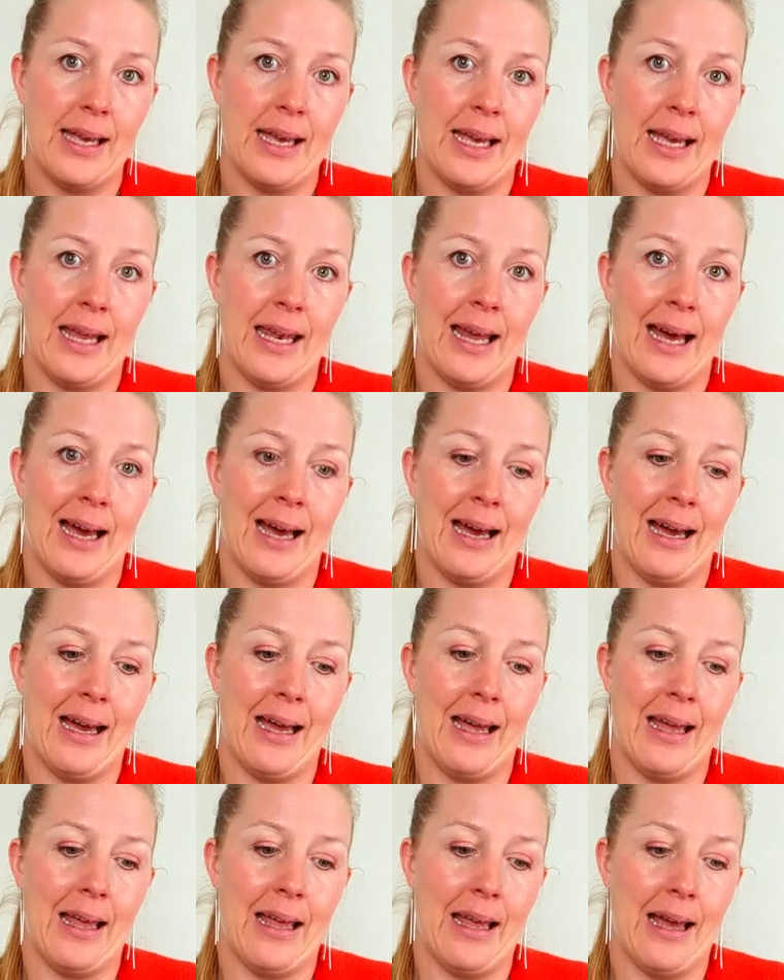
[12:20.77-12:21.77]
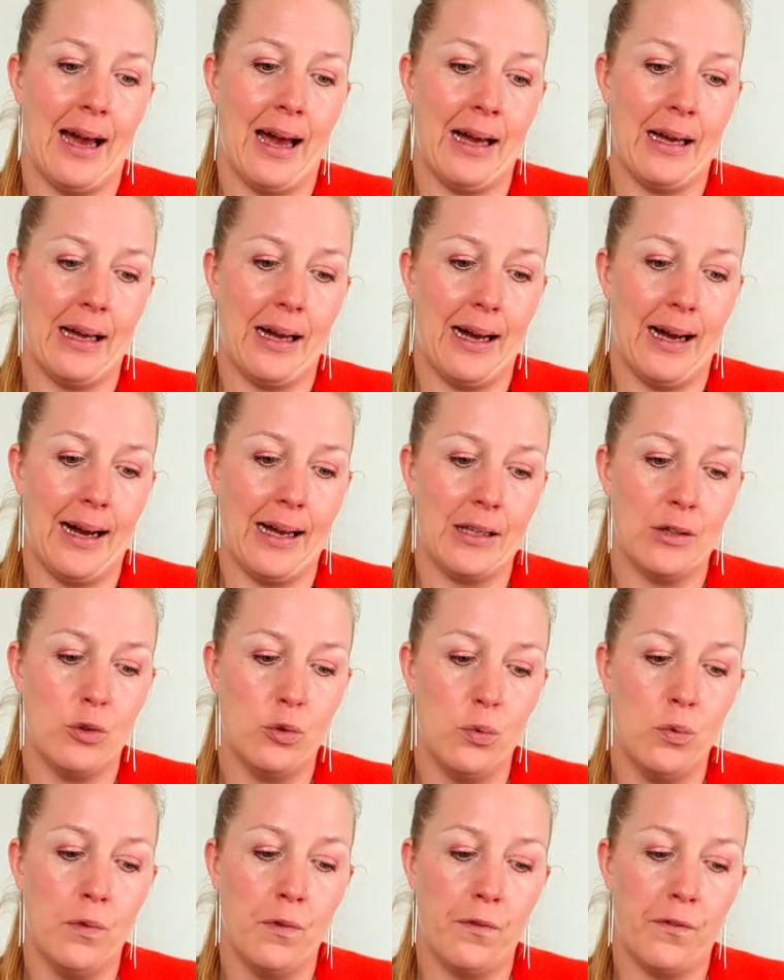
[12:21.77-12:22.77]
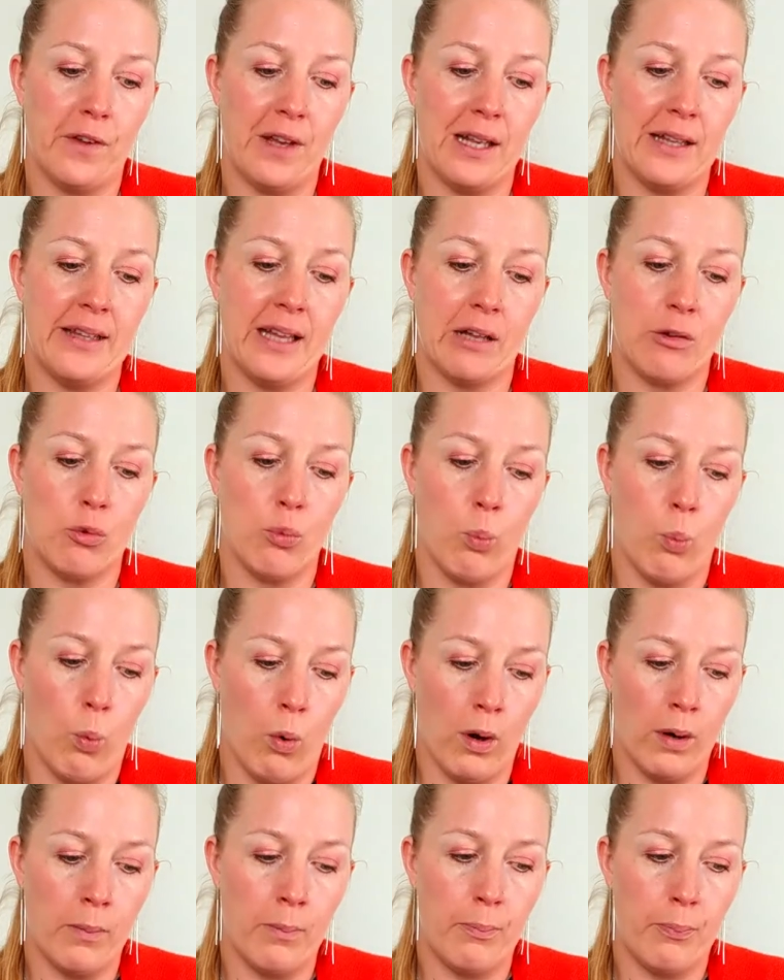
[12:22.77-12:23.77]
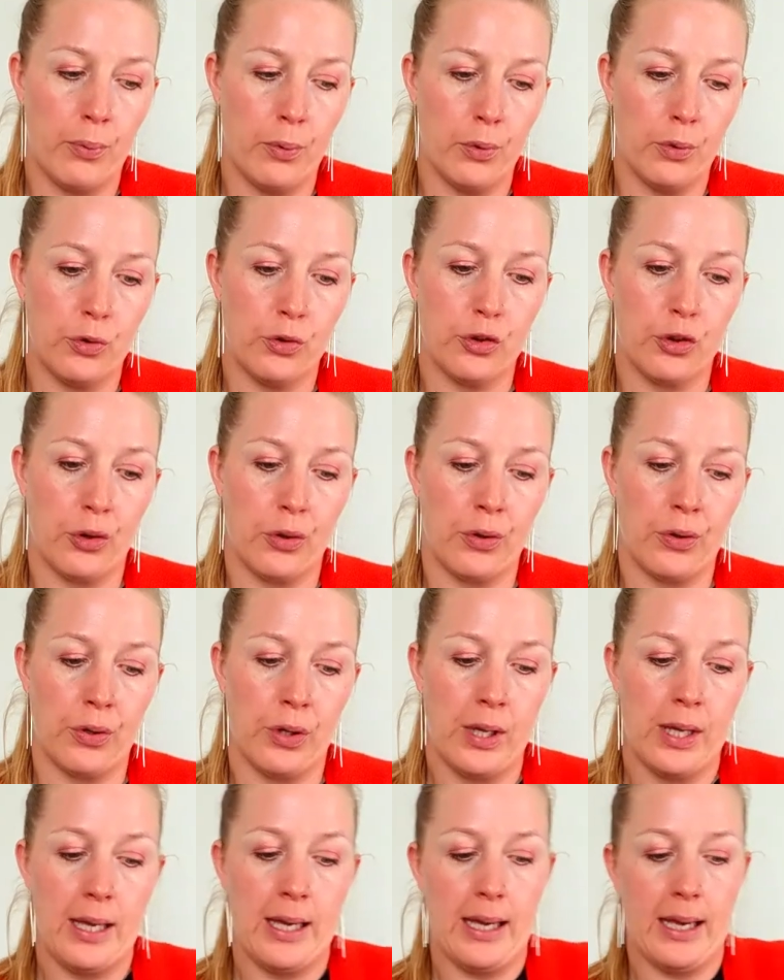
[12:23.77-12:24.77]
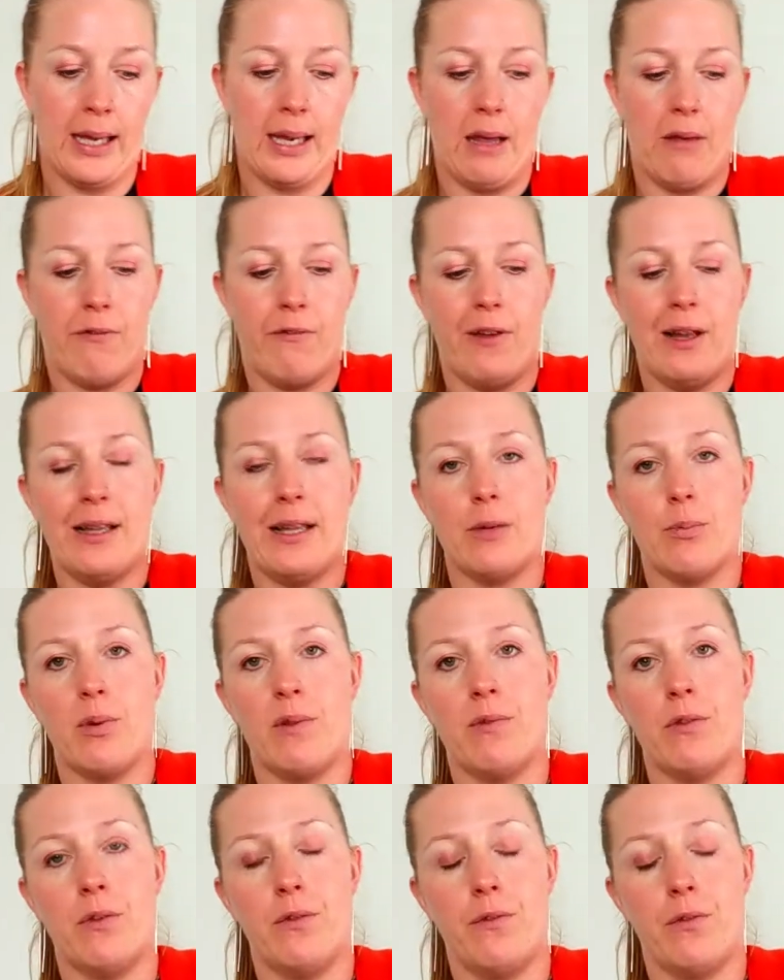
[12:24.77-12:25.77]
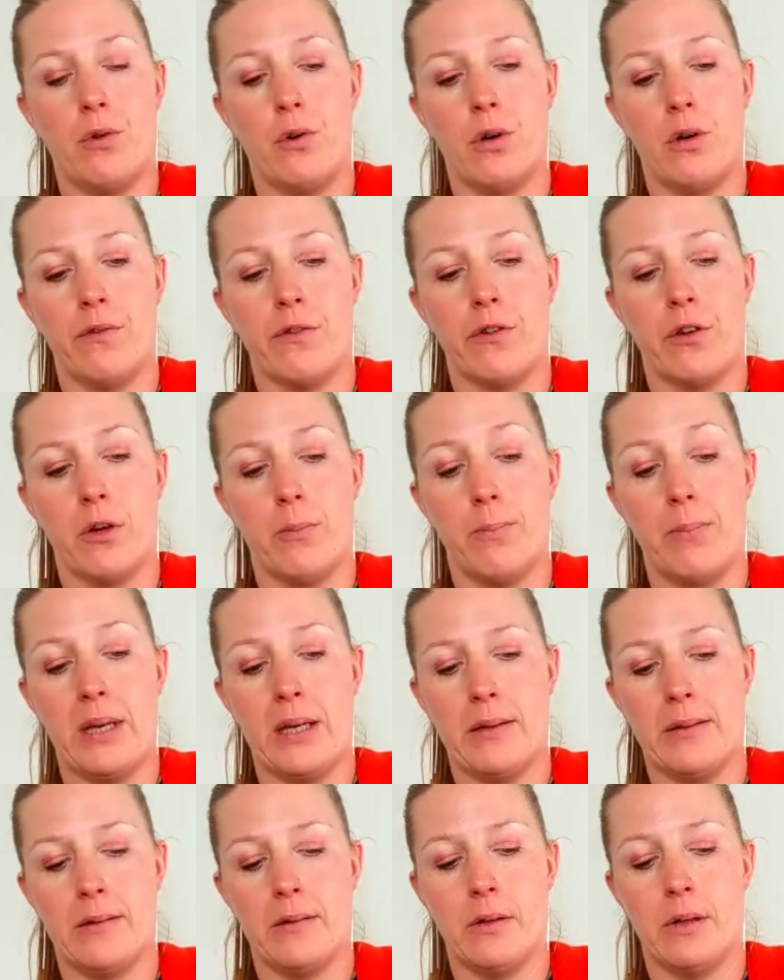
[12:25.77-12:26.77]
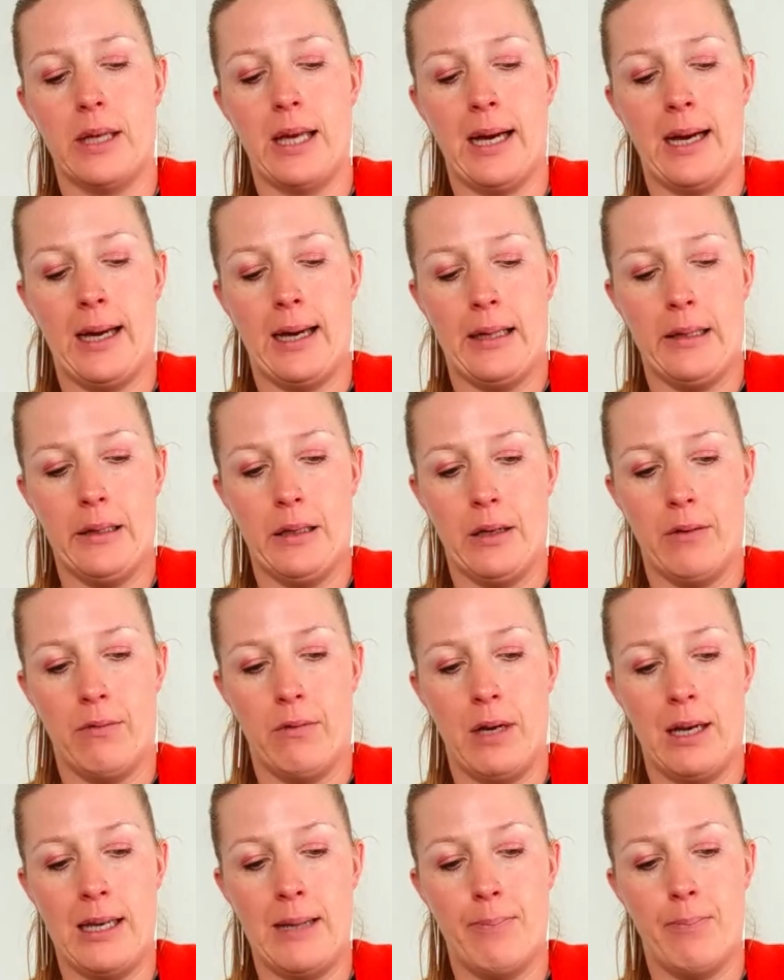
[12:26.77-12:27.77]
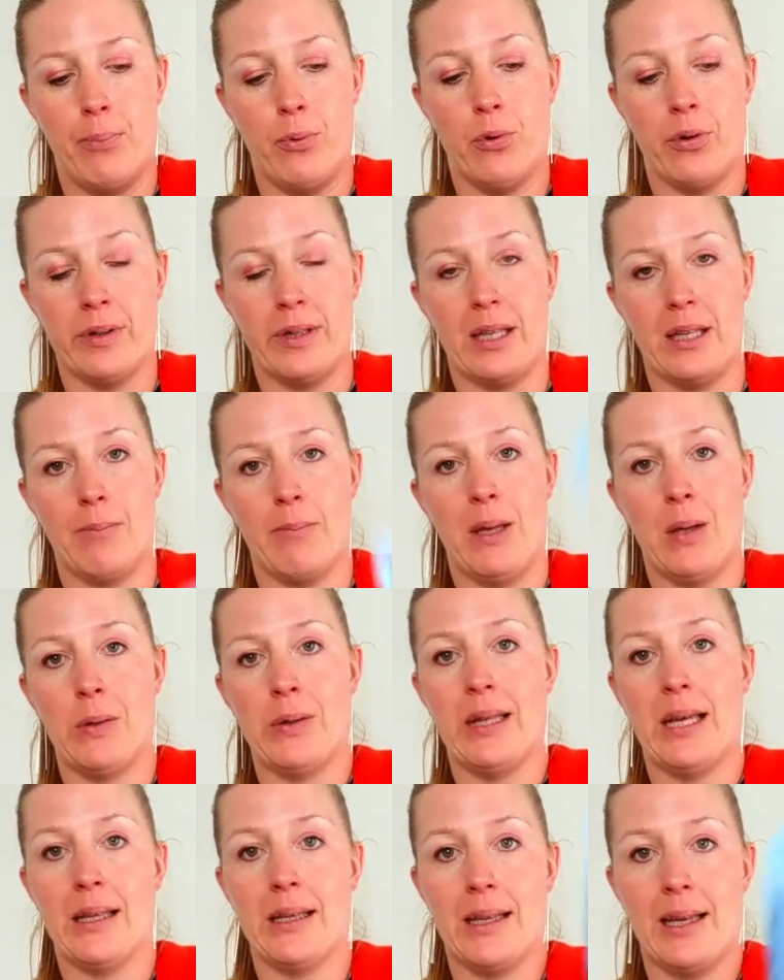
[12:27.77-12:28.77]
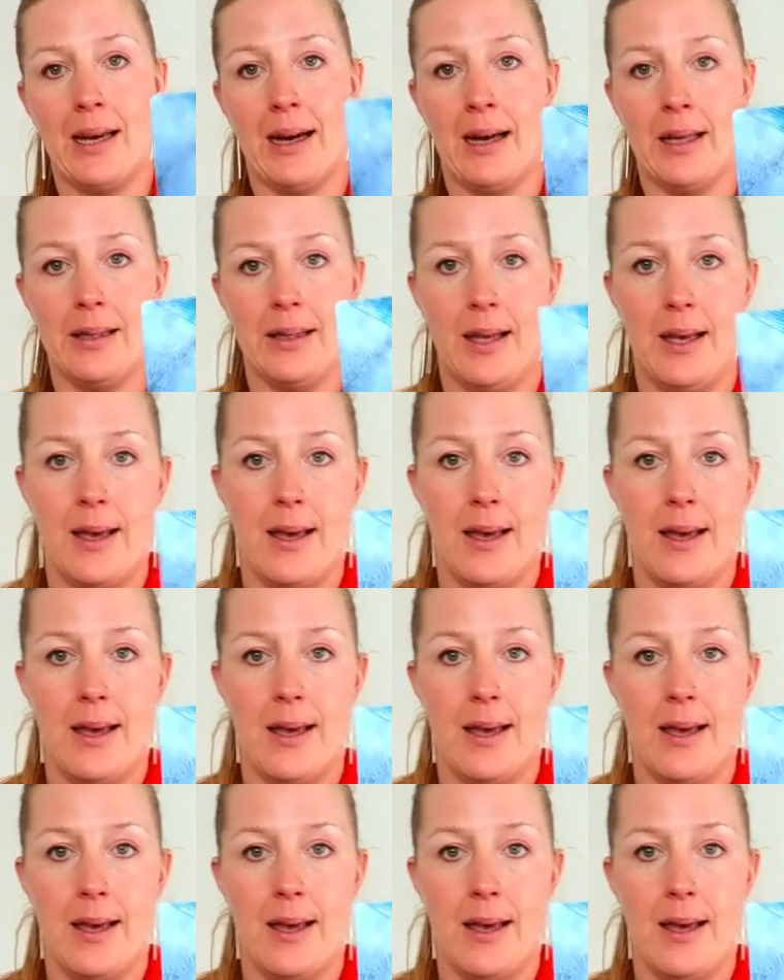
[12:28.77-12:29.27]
And I do feel that one person, and I feel that with the Four of Cups, because the guide really pointed me on that card,